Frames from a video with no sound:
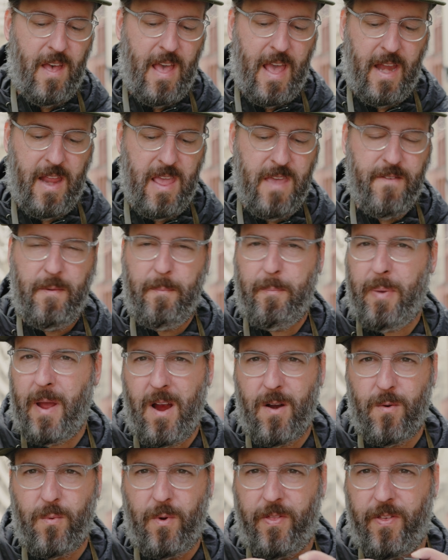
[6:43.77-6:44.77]
and even
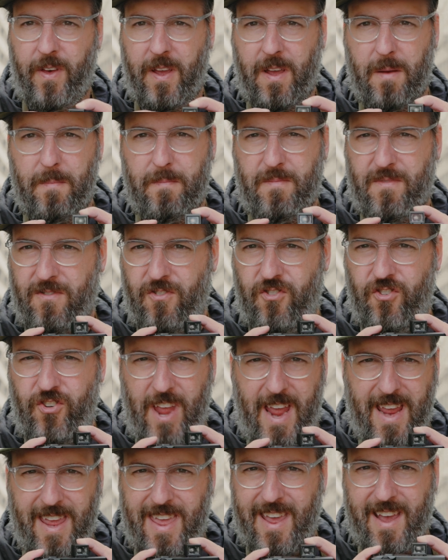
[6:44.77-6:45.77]
paired with like a
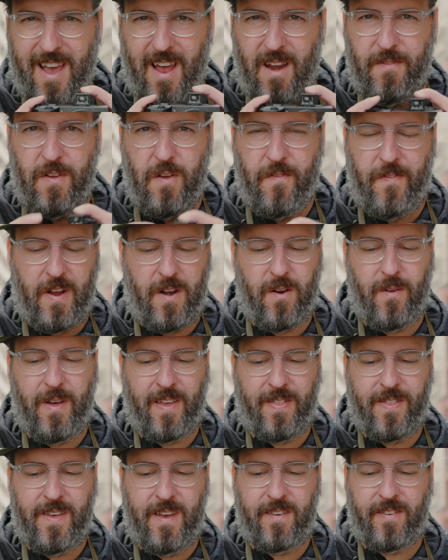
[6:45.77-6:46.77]
janky kind of viewfinder
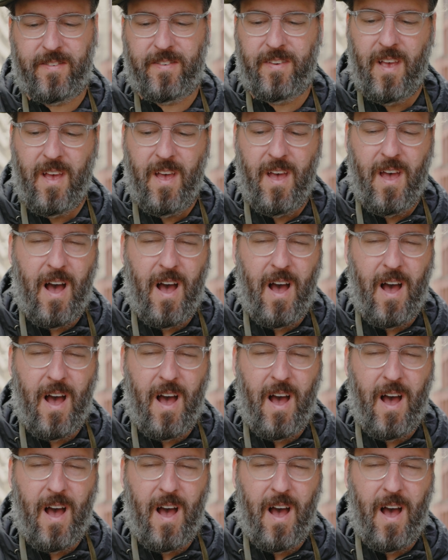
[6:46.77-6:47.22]
like this,